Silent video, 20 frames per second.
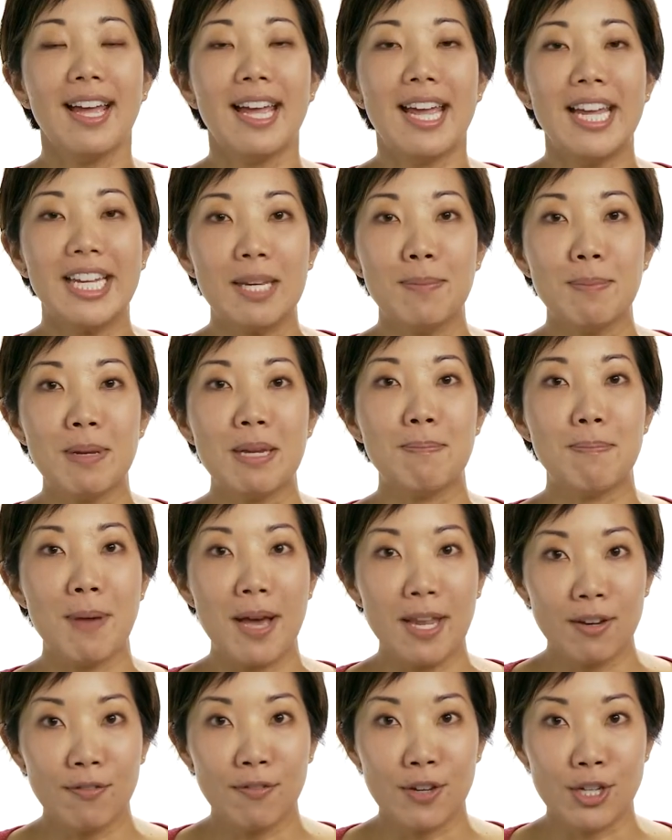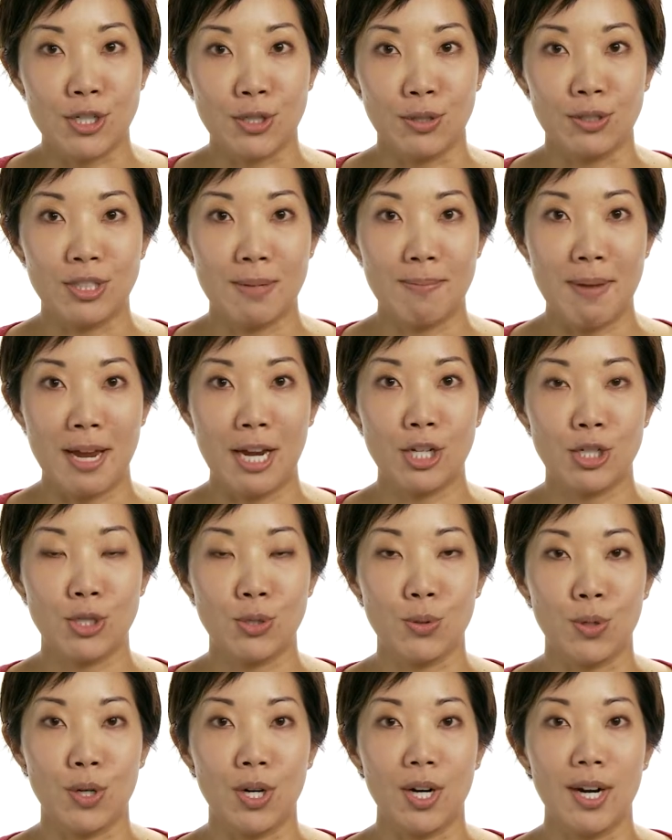It can be beneficial to make
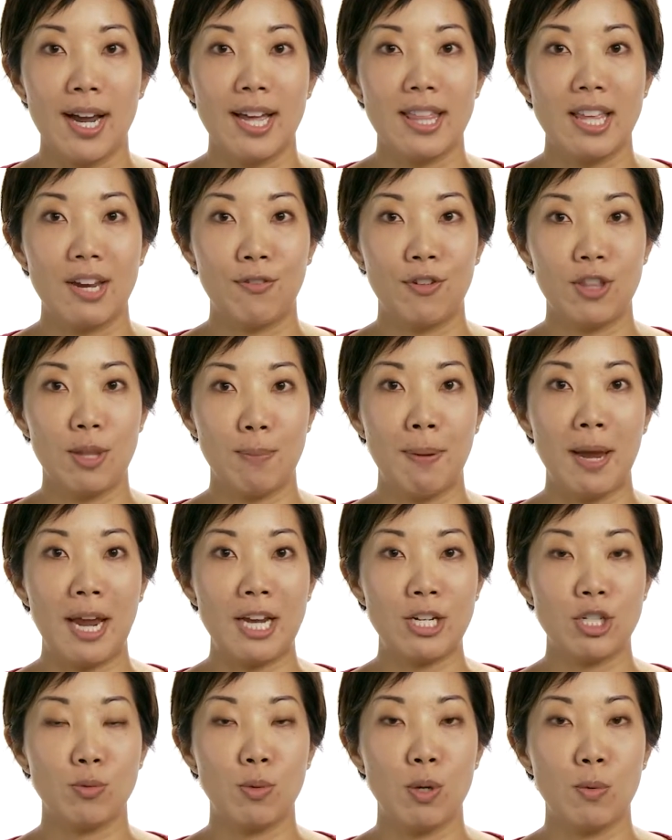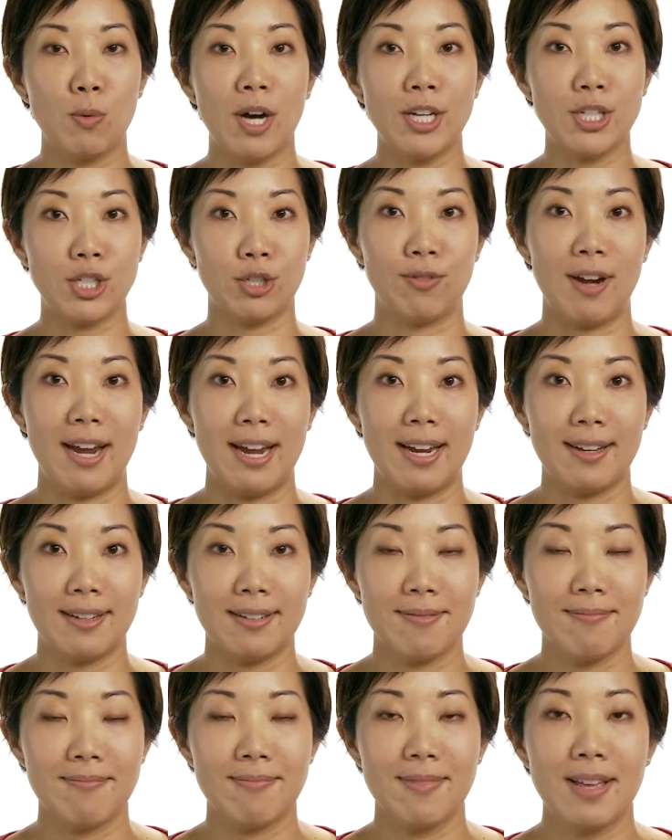sure that for the pages we want to rank,
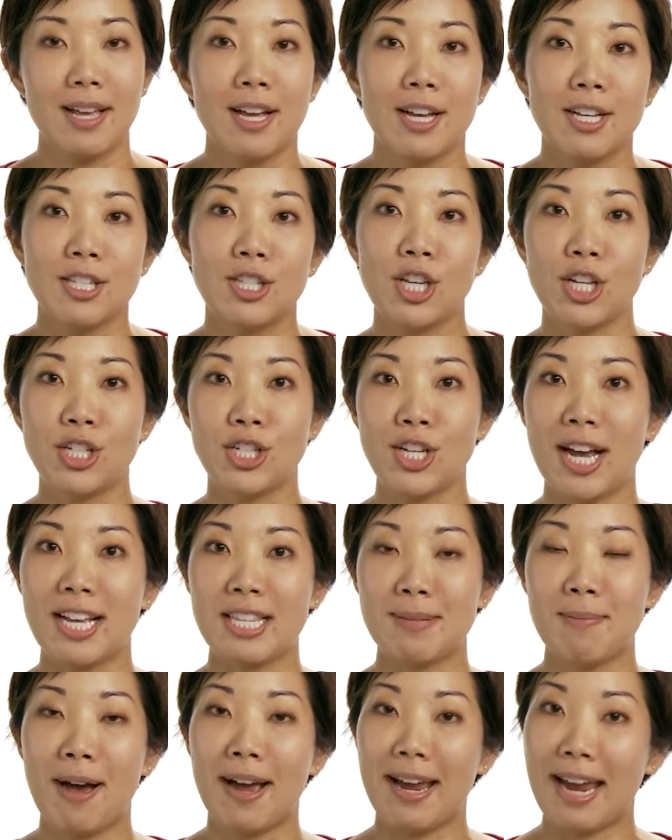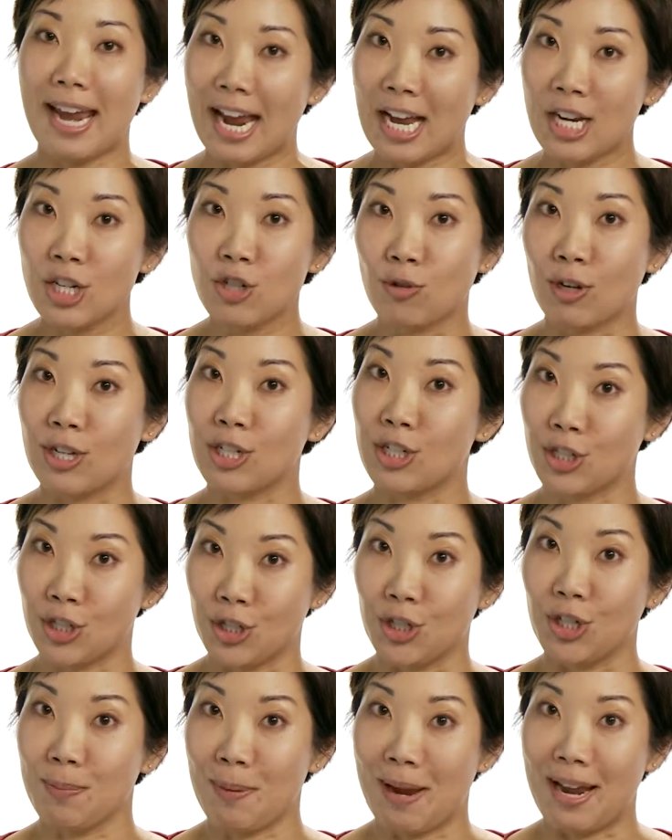such as my Android
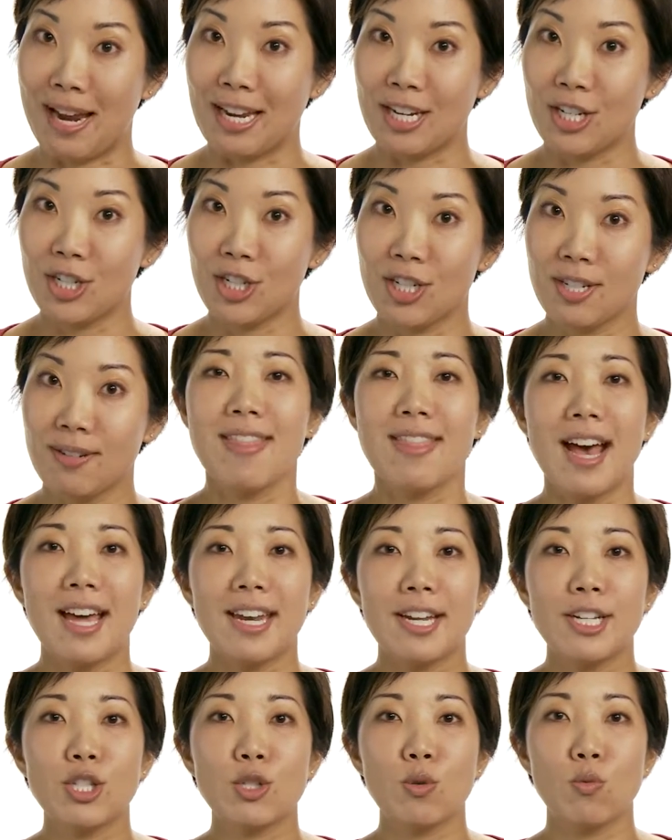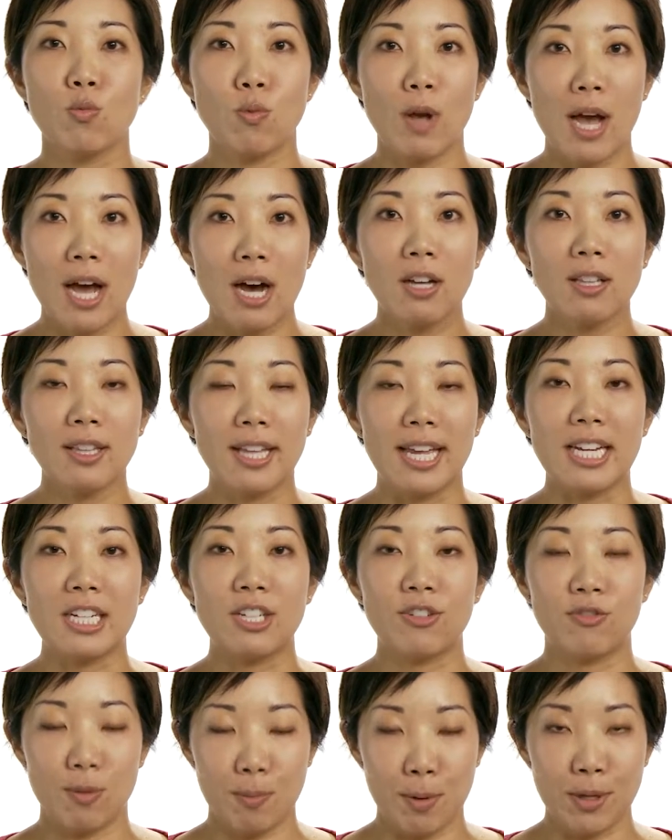shirt page, that it's well
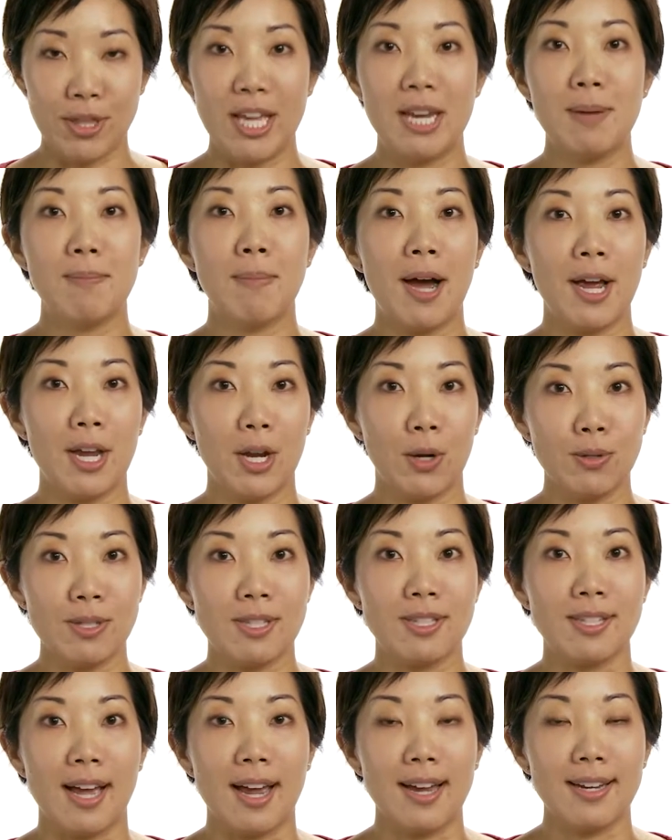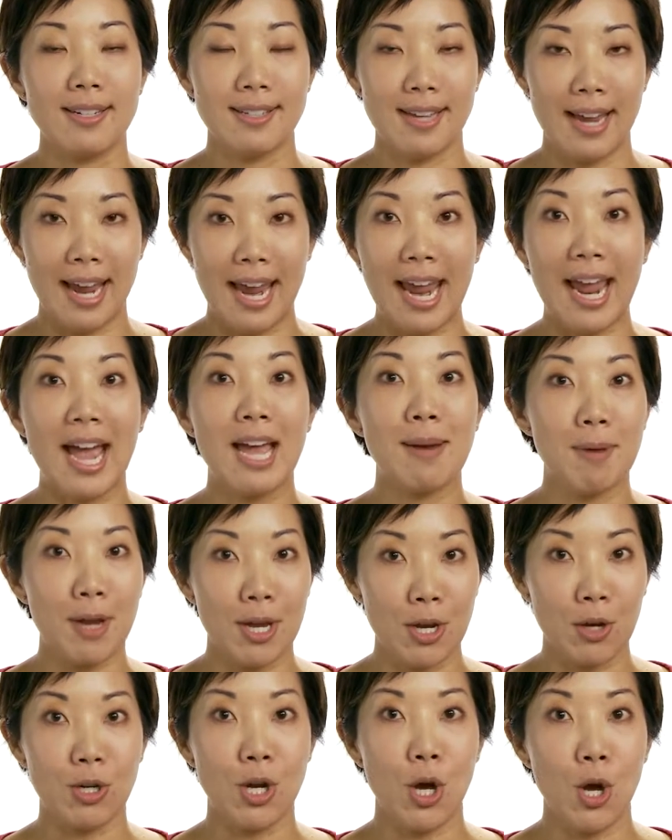linked from within my own site and
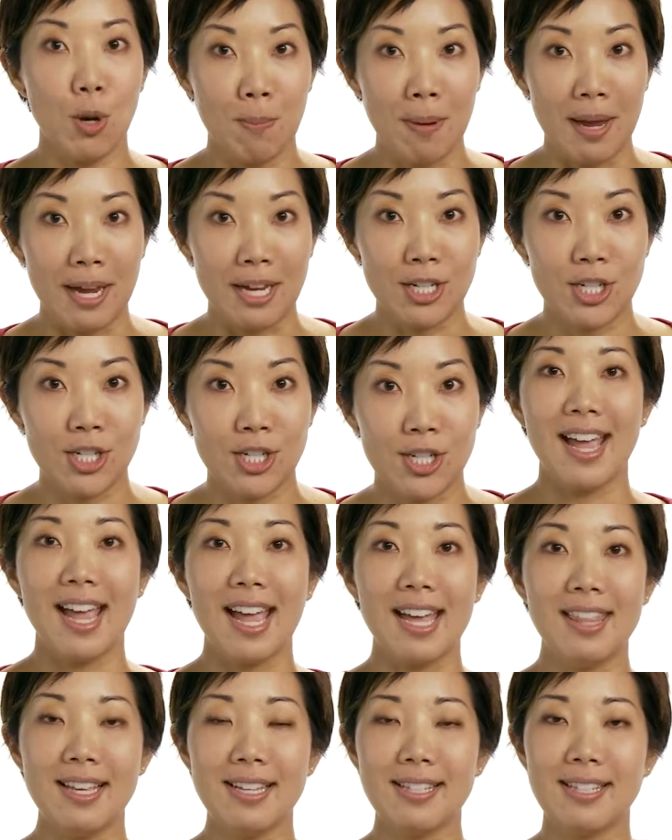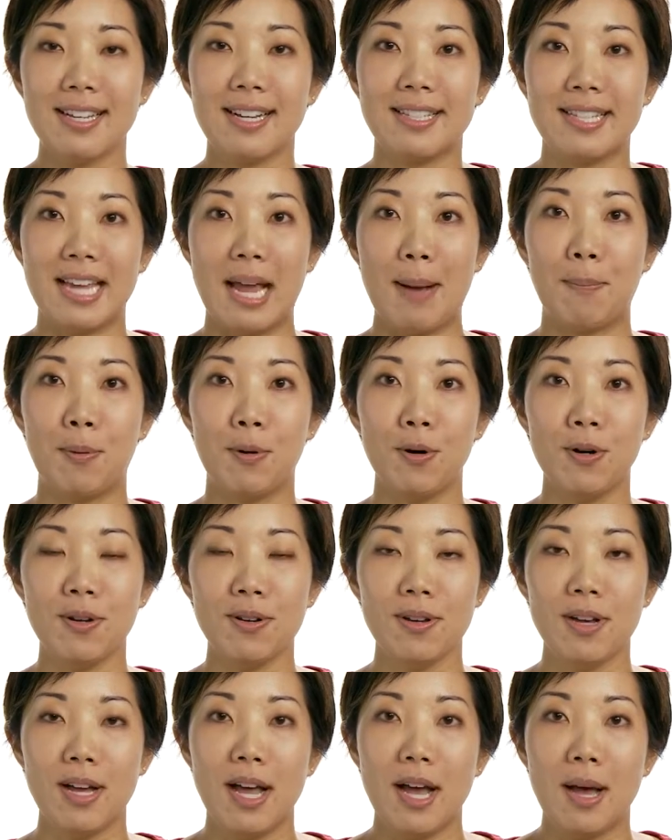my own homepage. In this example,
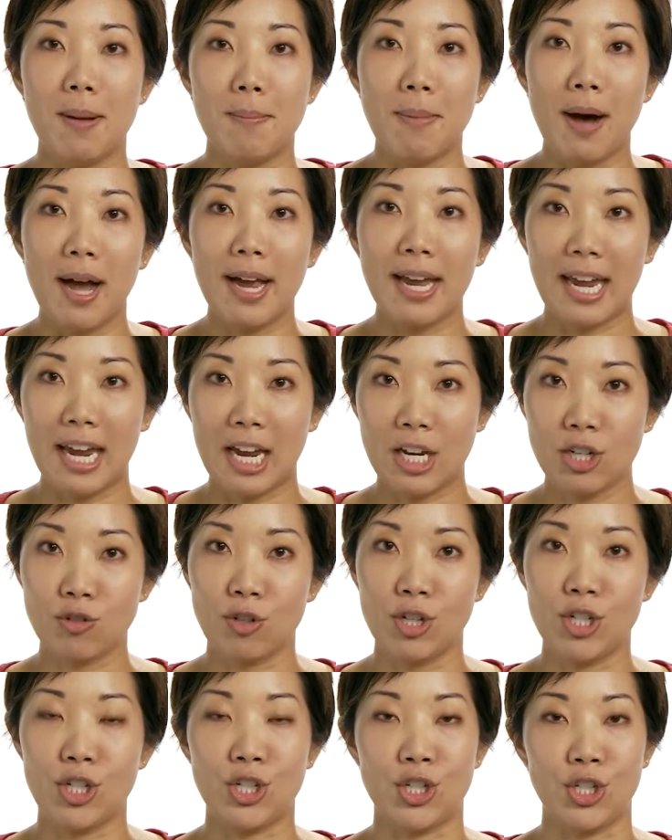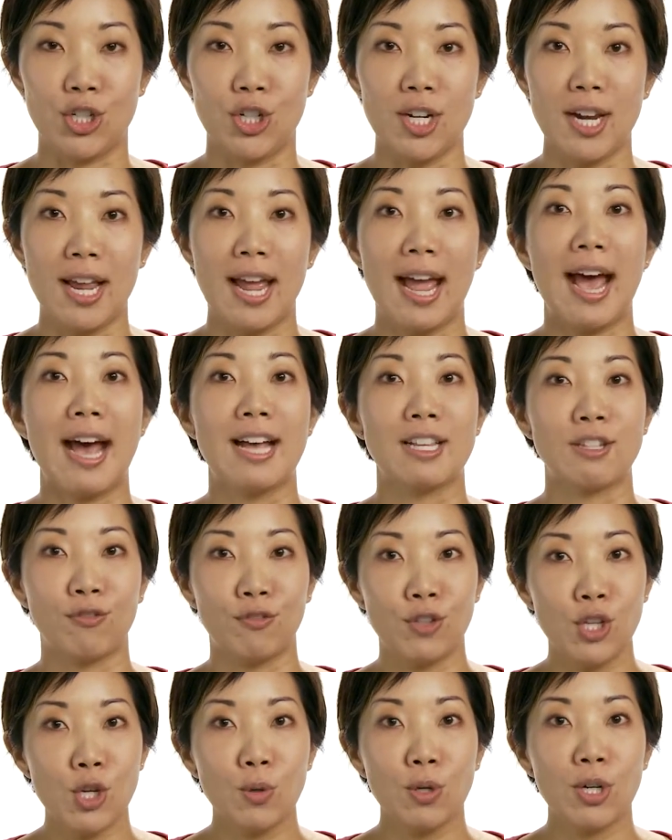my Android shirt has
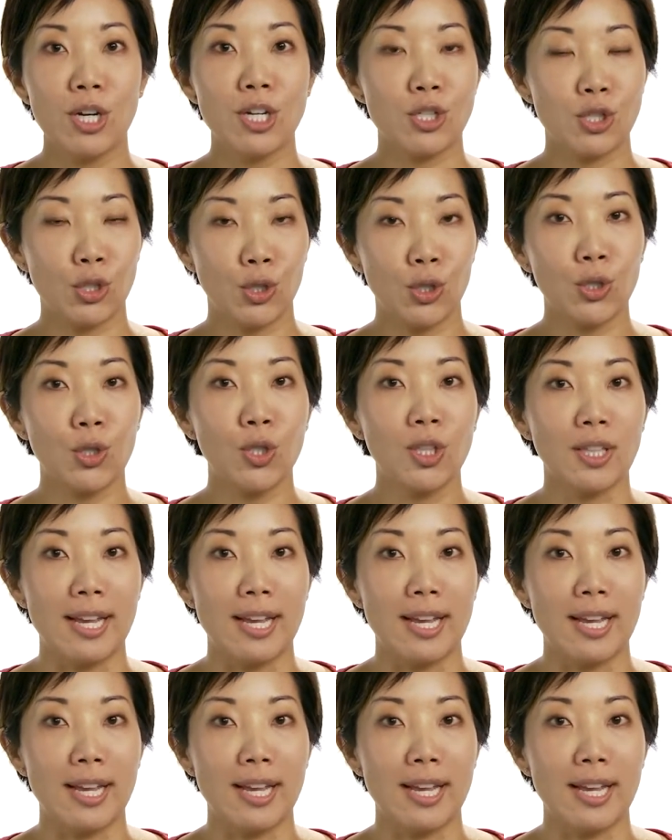fewer internal